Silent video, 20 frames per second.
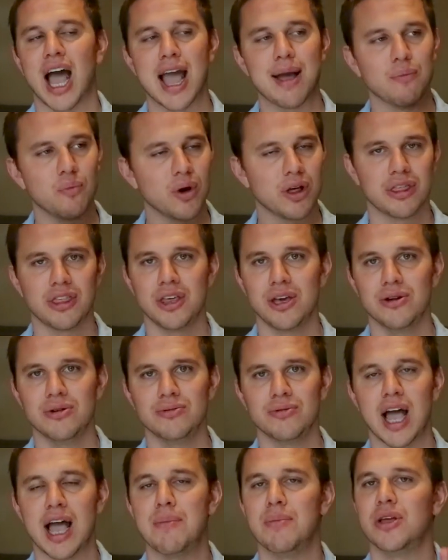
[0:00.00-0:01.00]
I'm with
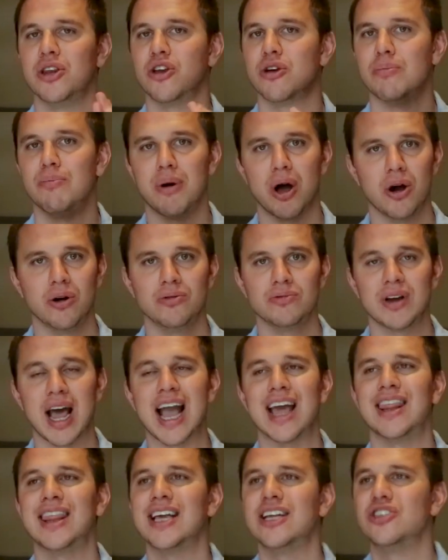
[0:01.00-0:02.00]
you. I'm in your boat.
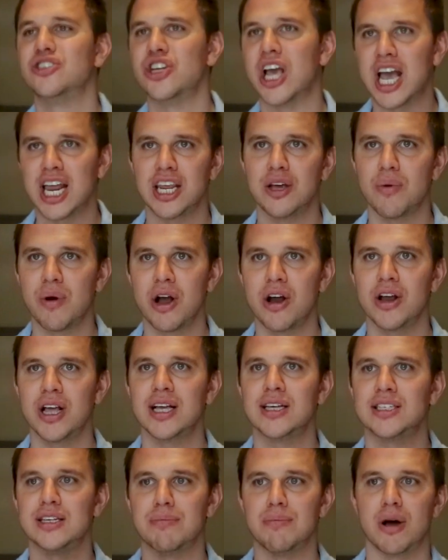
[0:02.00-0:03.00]
I think January
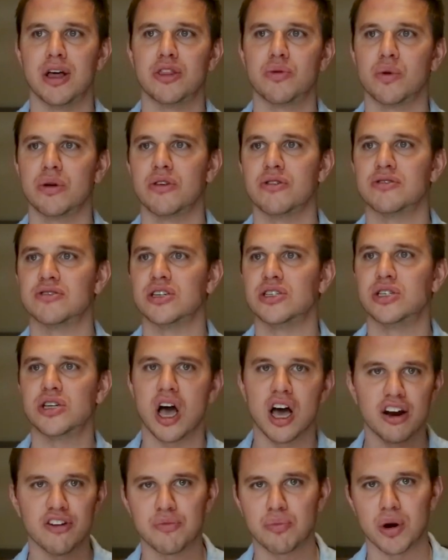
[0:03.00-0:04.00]
is a month where there's a
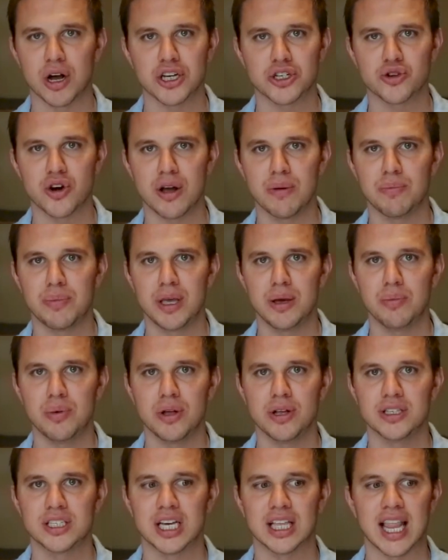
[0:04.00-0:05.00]
ton of pressure on
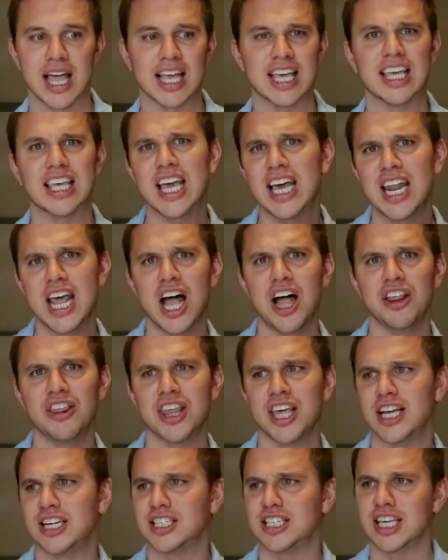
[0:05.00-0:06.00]
people to like get
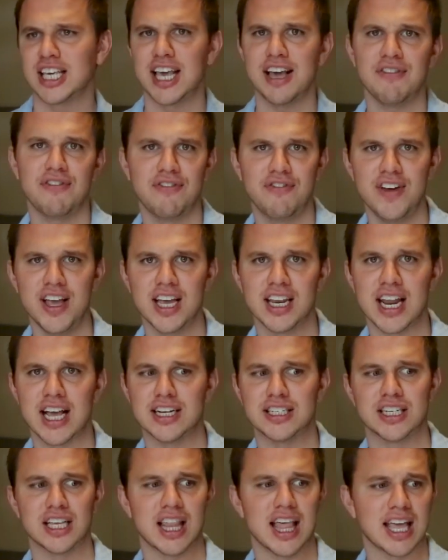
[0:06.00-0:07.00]
healthy and to get fit
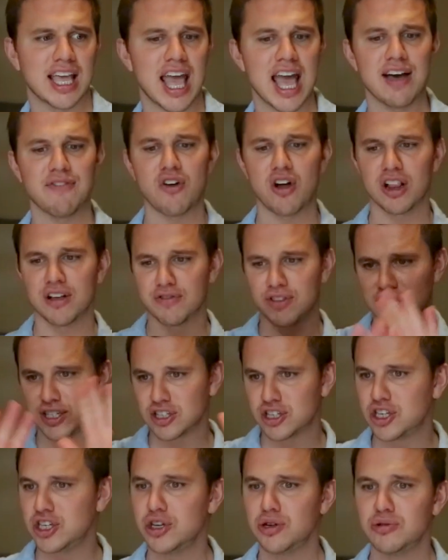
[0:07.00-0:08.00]
and to like have all of
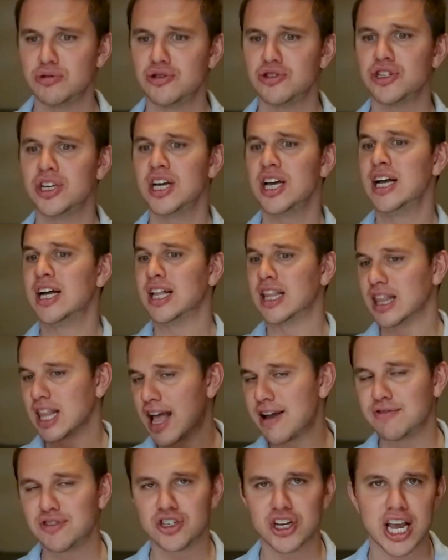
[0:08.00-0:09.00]
these huge
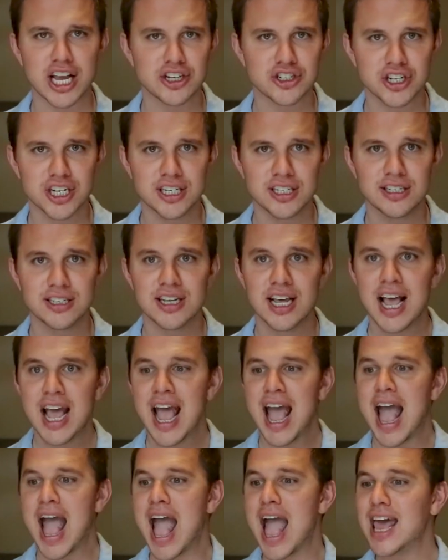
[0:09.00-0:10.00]
life changes.
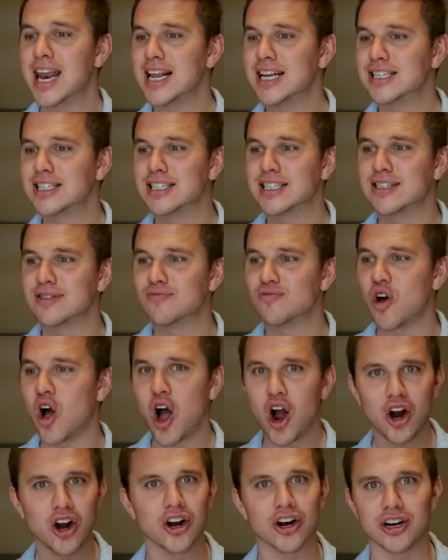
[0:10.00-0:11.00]
And it's
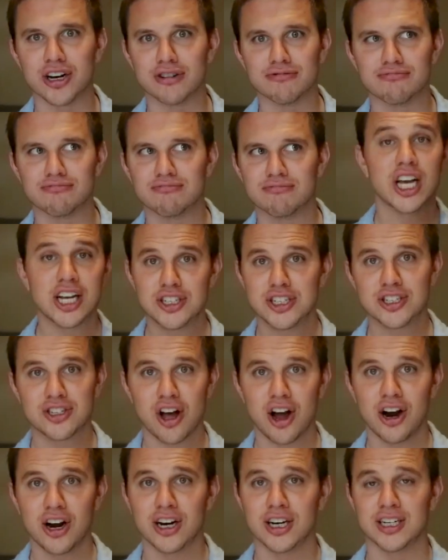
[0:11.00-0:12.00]
hard. Change is
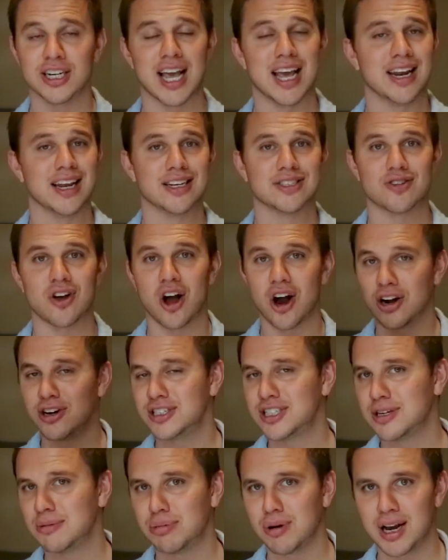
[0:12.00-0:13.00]
hard, and it's
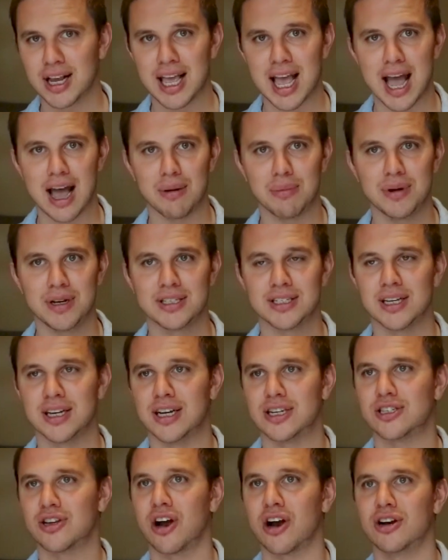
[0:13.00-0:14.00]
hard to break habits,
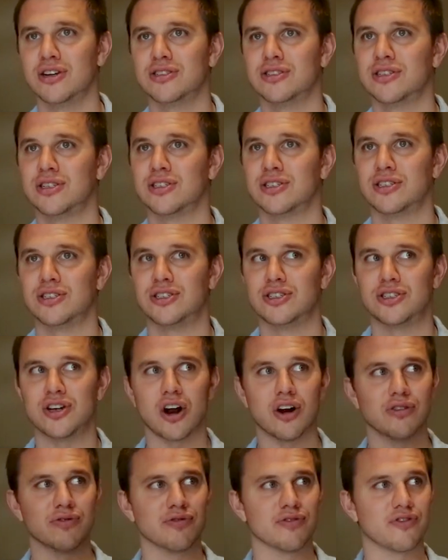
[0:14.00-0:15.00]
and it's hard to
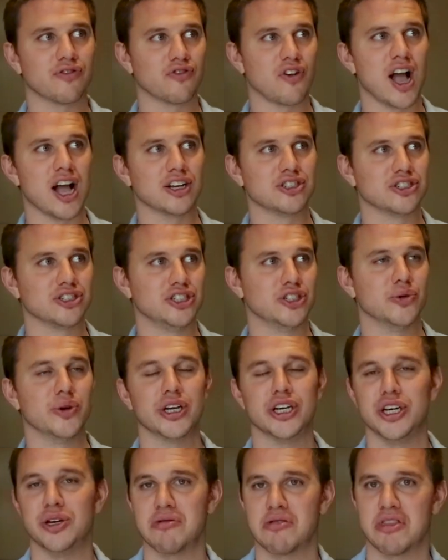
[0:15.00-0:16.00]
start fresh
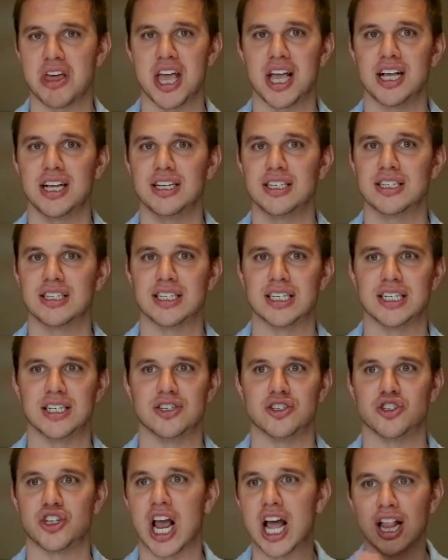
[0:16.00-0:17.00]
doing new things
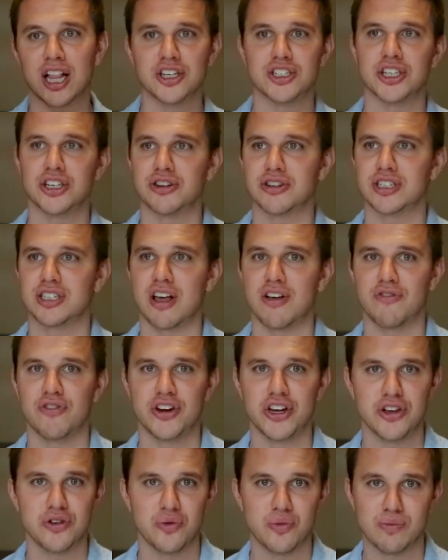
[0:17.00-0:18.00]
and challenging
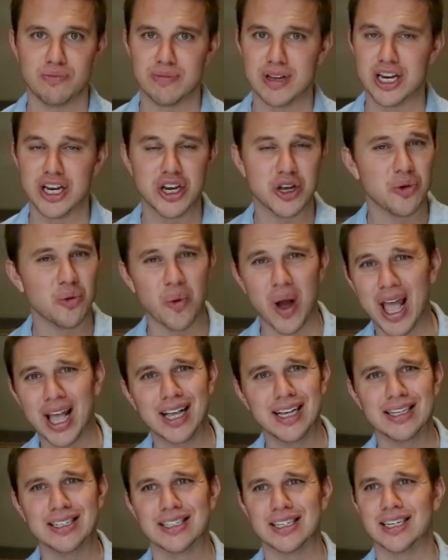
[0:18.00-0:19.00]
yourself in new
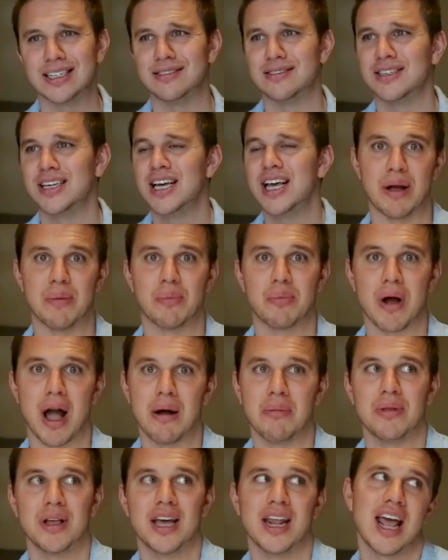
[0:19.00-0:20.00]
ways. And I'm
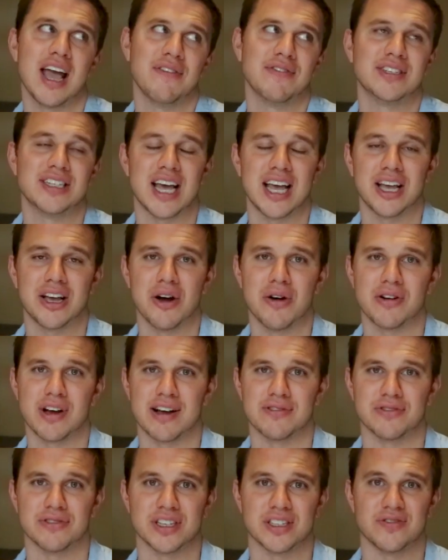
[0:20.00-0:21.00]
probably gonna have a Diet Coke
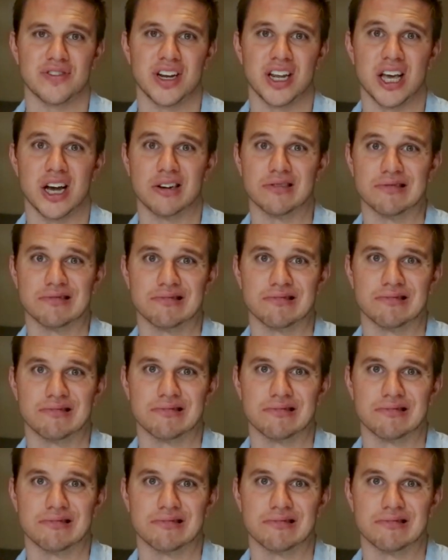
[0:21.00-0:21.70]
after this video.